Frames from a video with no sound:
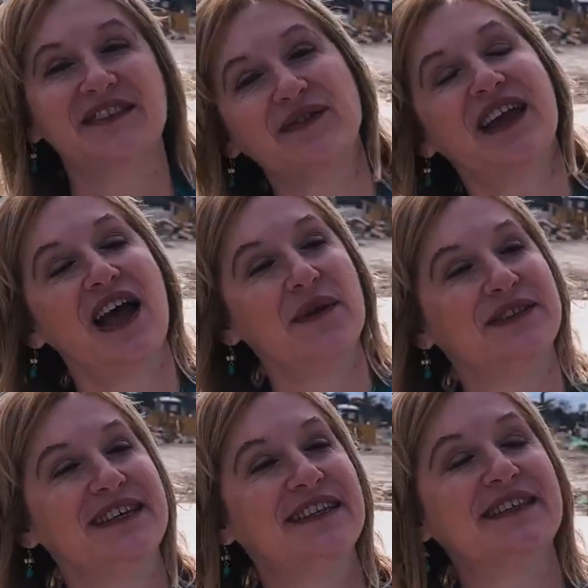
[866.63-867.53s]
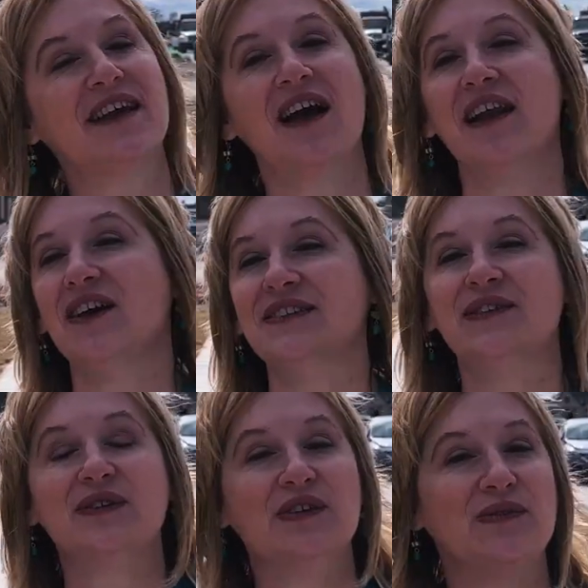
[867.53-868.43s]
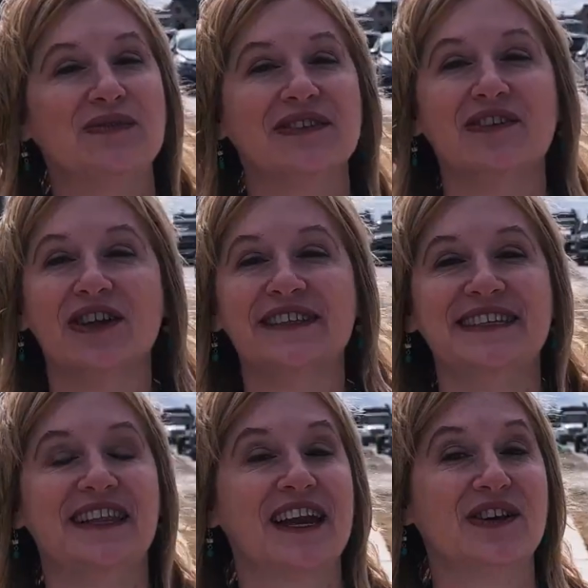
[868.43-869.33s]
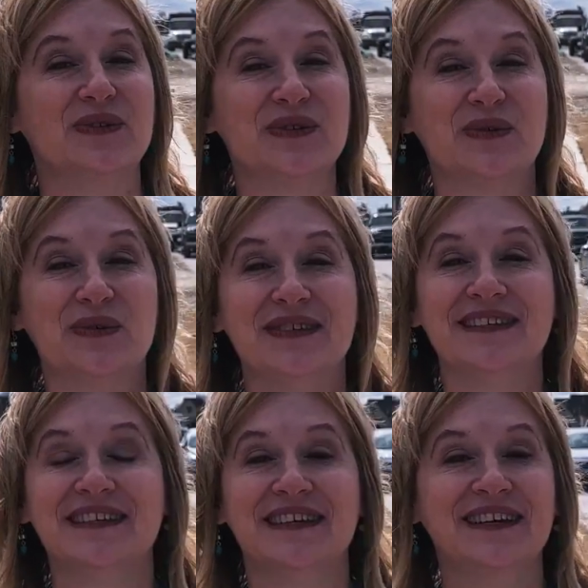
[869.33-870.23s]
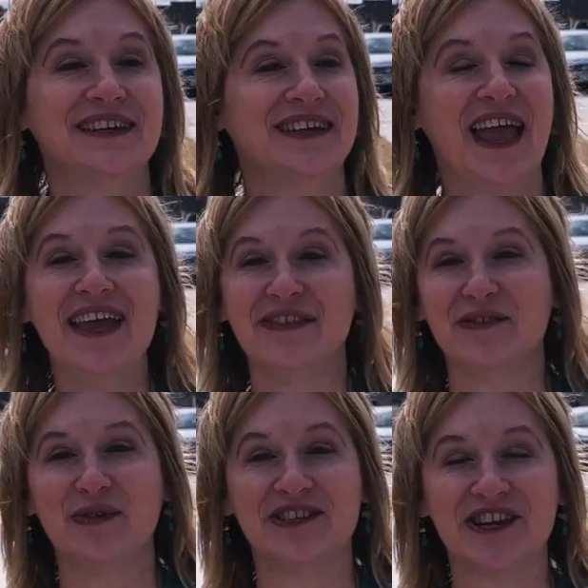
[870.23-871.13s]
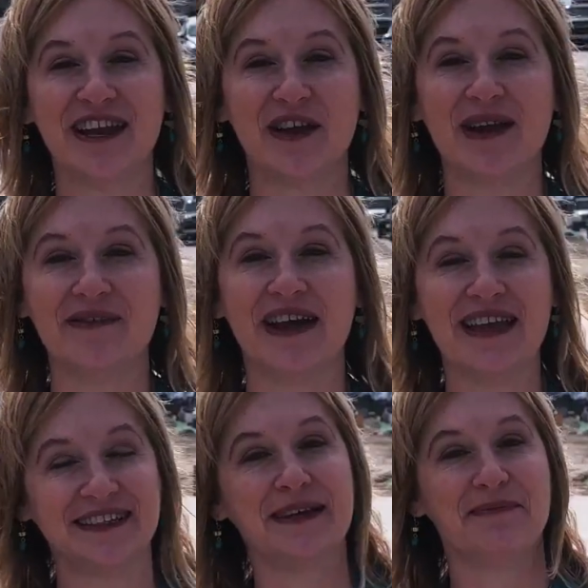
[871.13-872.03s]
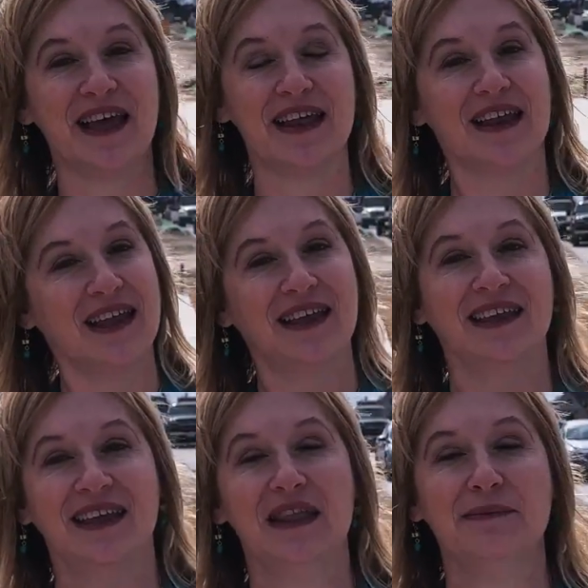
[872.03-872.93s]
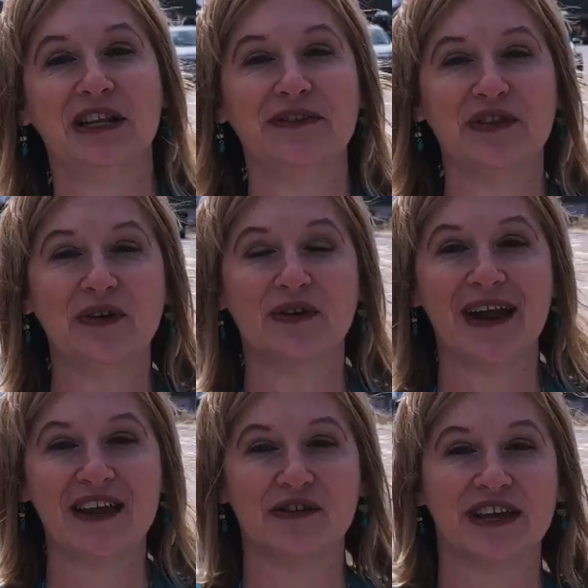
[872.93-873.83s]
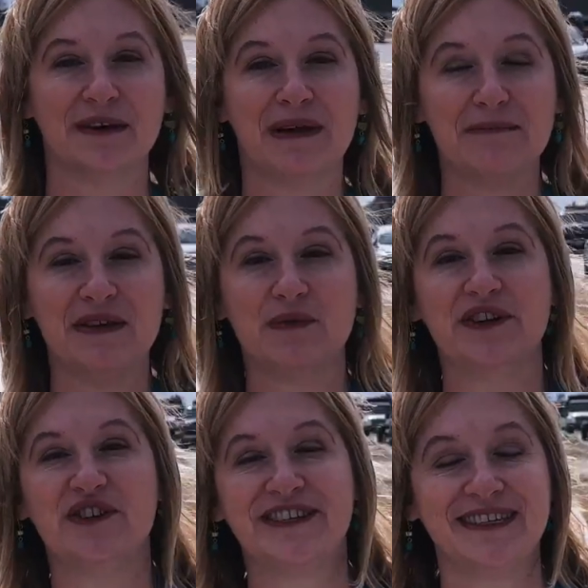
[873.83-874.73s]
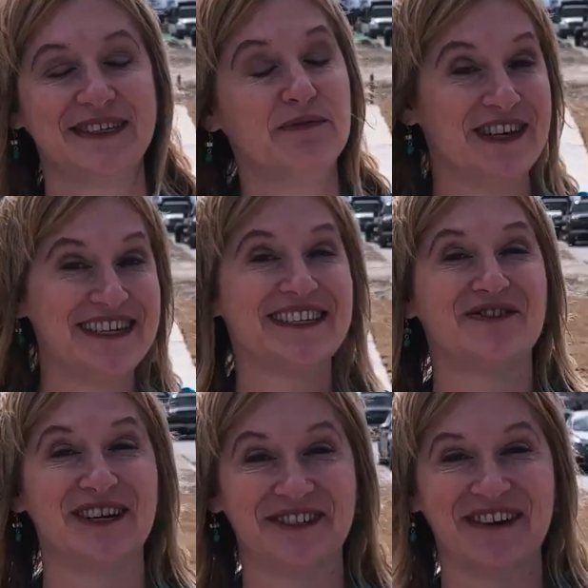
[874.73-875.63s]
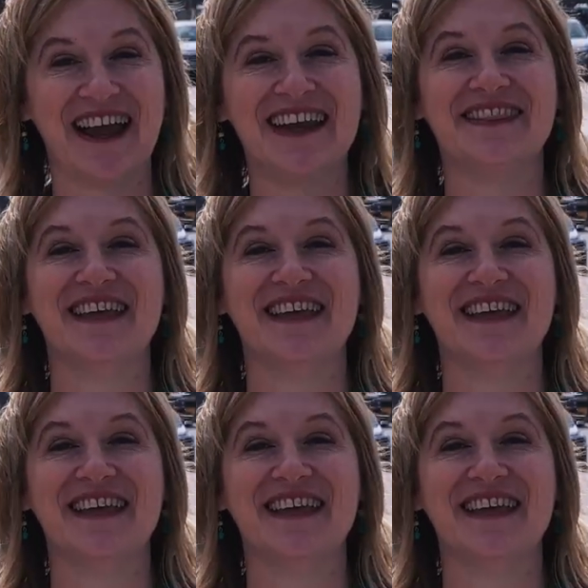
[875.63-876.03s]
So yeah, I would say that's a con. Also, you know, you're gonna see a lot of new schools. Hey, they're new and shiny, great, right? Except that in the middle of 3rd grade, your kid might be redistrict, right?